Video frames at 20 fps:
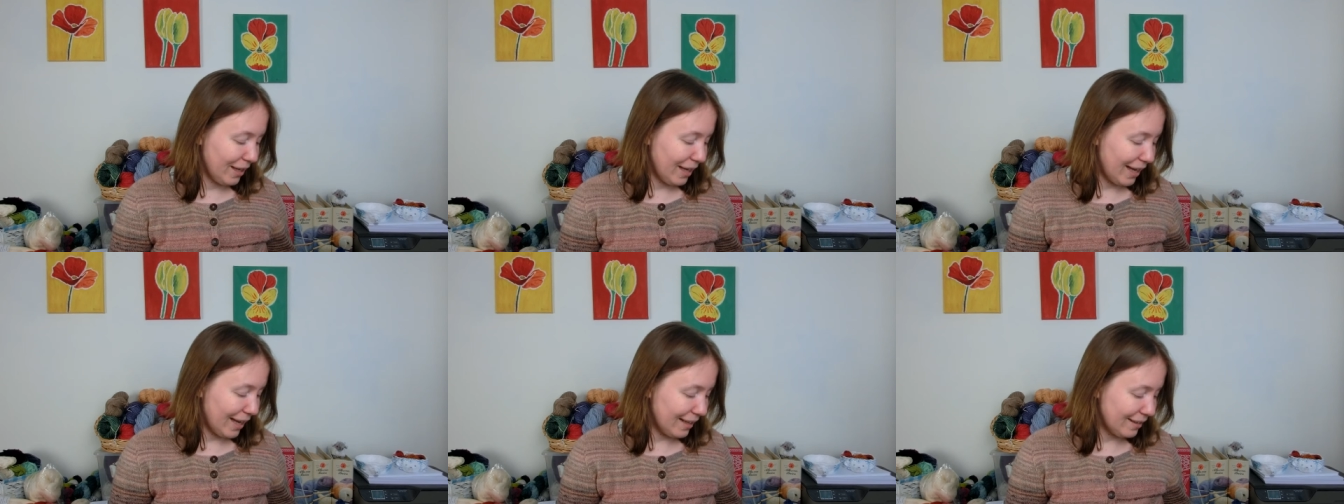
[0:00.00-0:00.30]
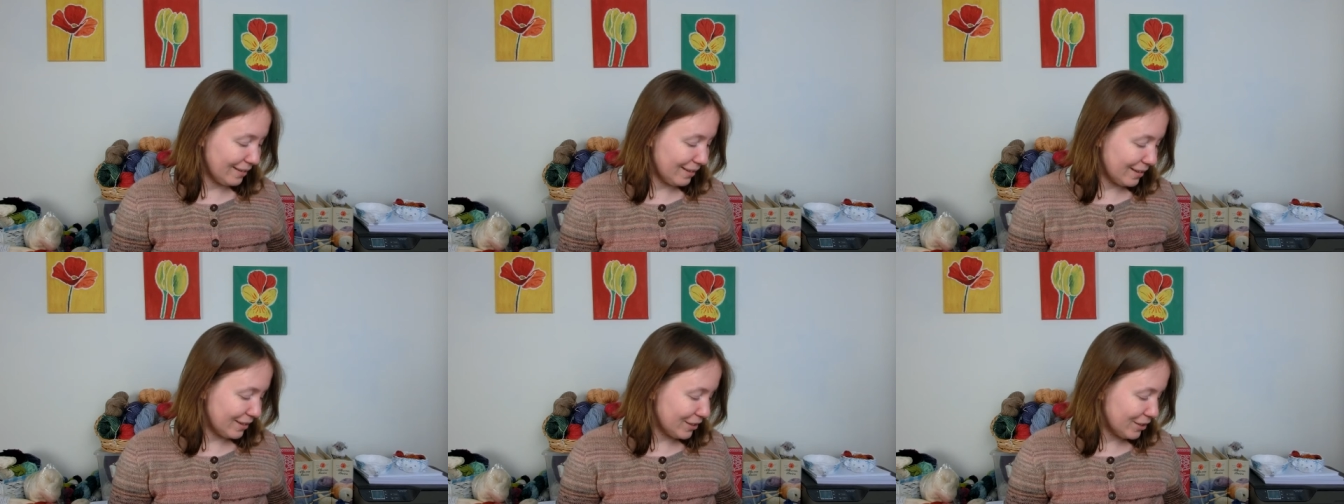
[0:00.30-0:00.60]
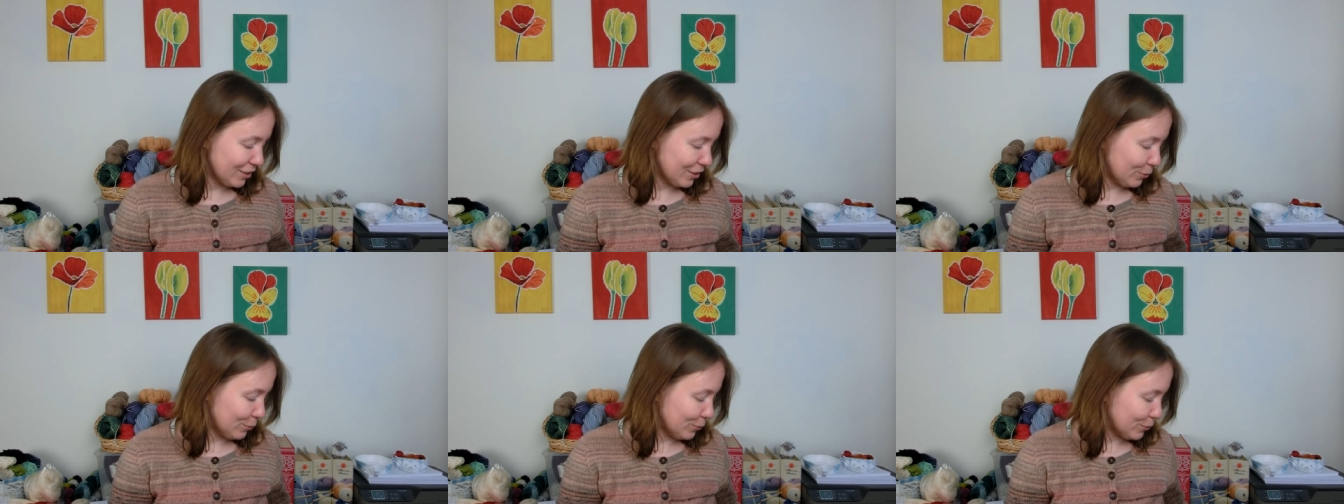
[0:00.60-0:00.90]
And
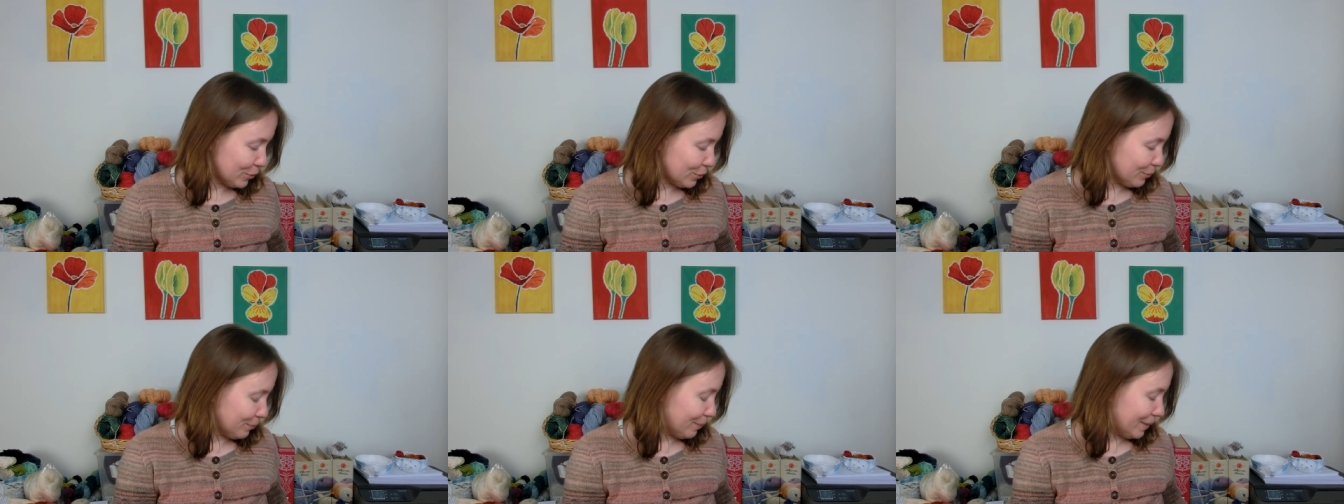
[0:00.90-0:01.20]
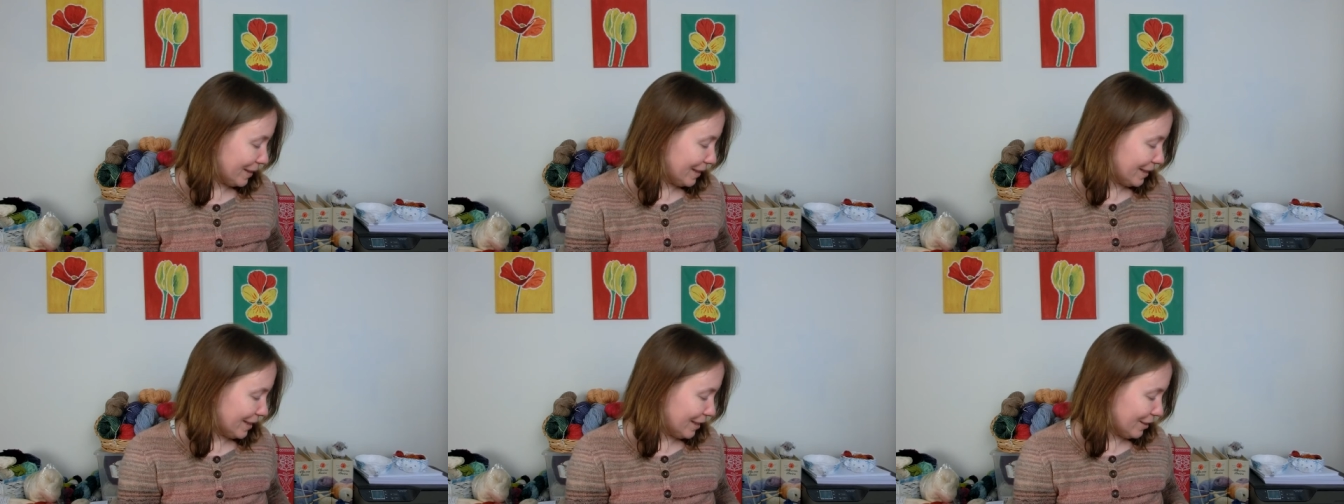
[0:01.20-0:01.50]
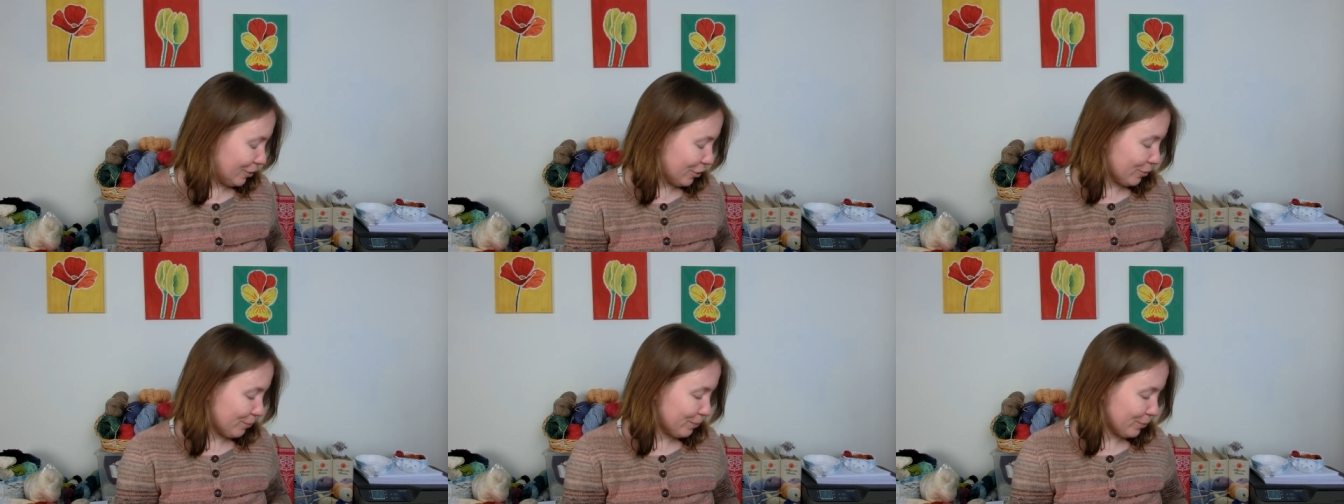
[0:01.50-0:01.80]
there's also been
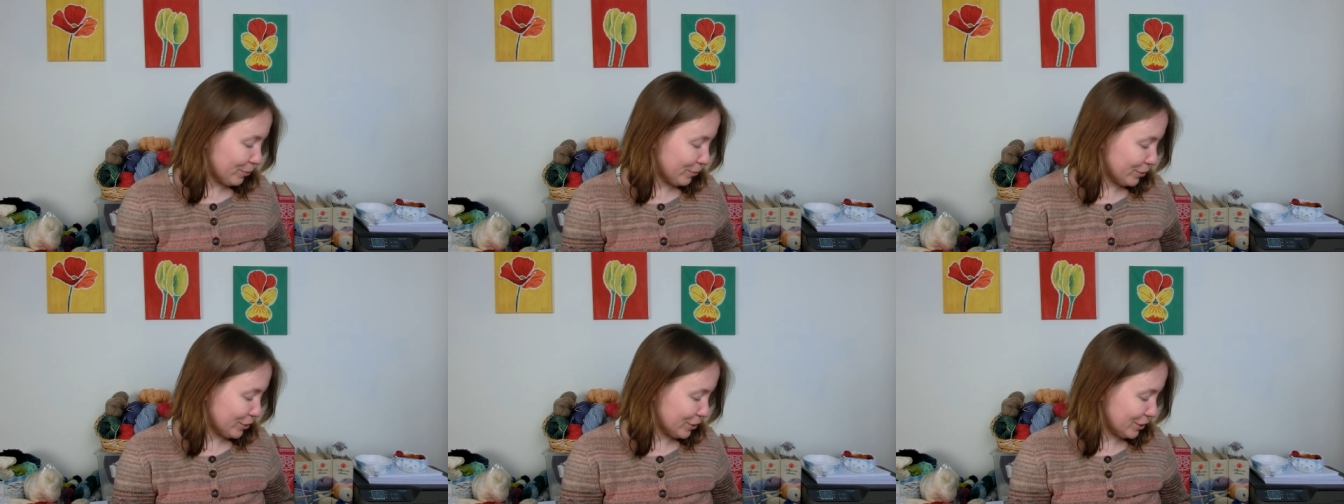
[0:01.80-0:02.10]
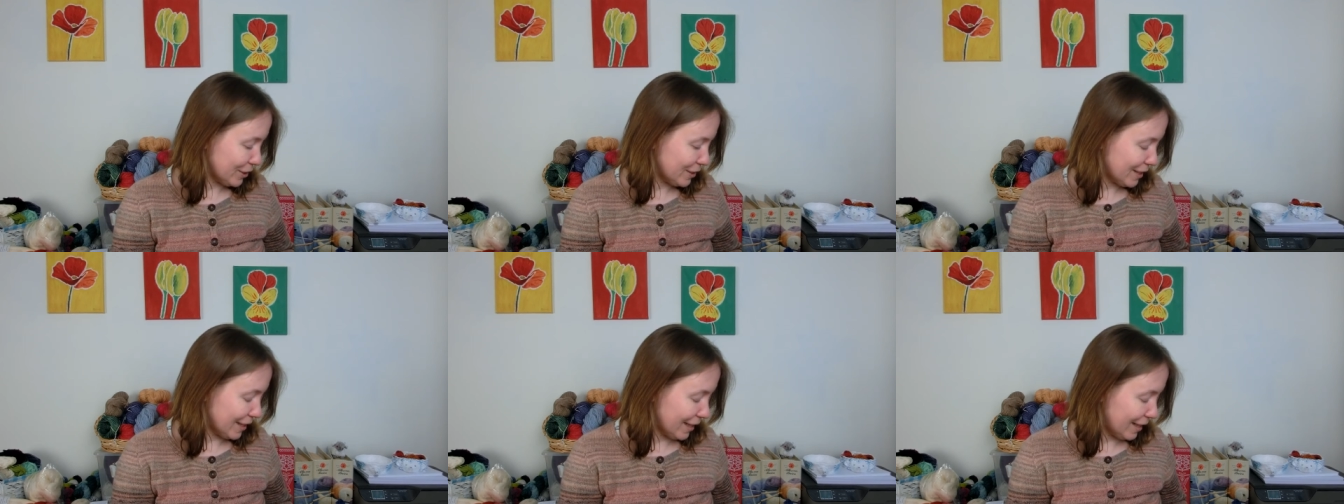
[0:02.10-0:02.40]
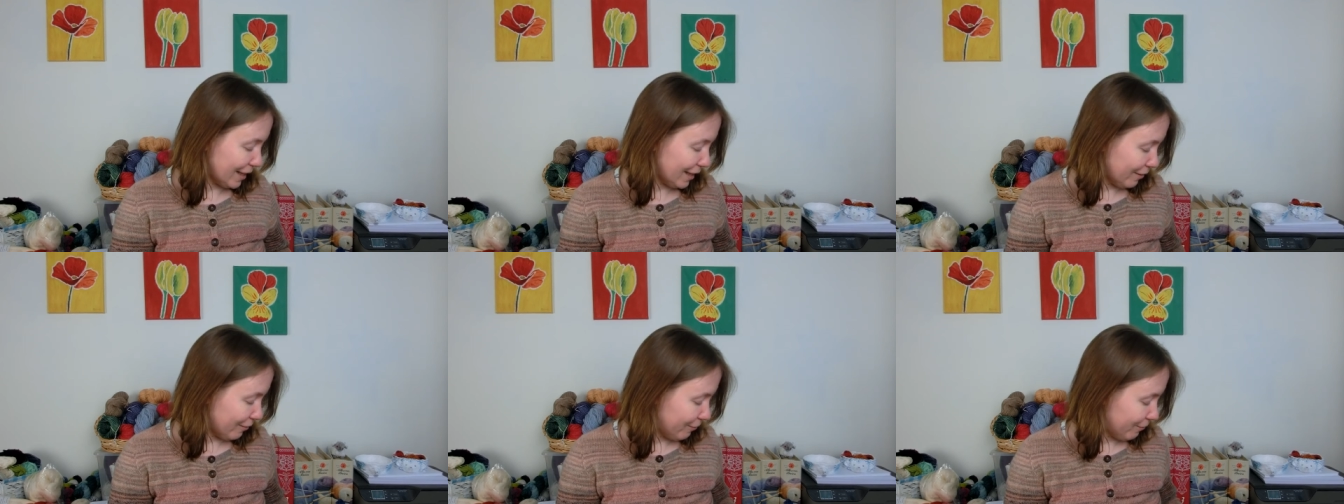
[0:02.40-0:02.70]
another purchase that
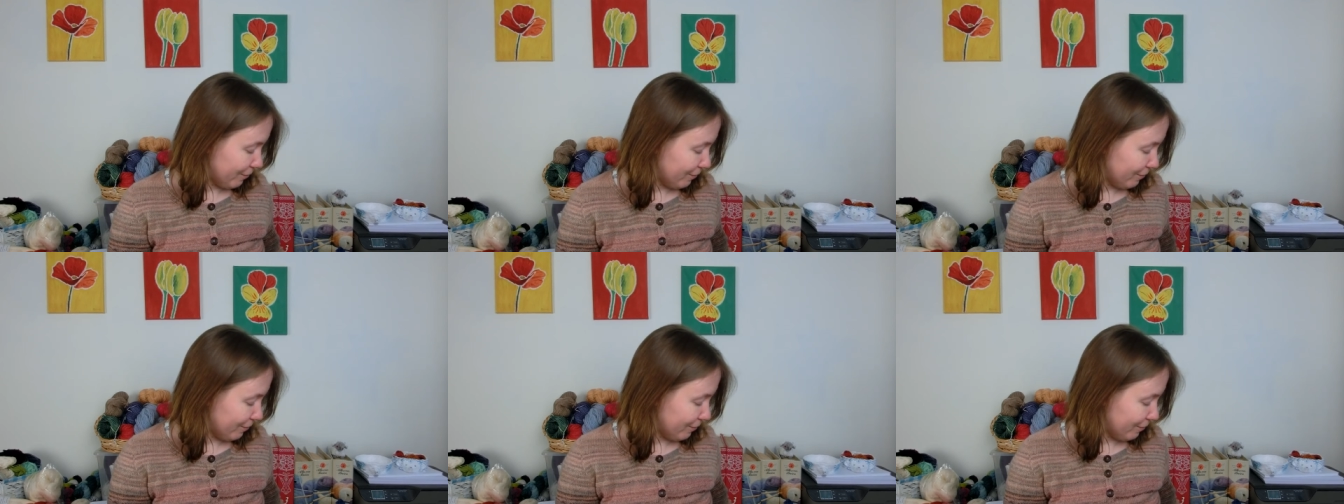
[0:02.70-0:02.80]
I,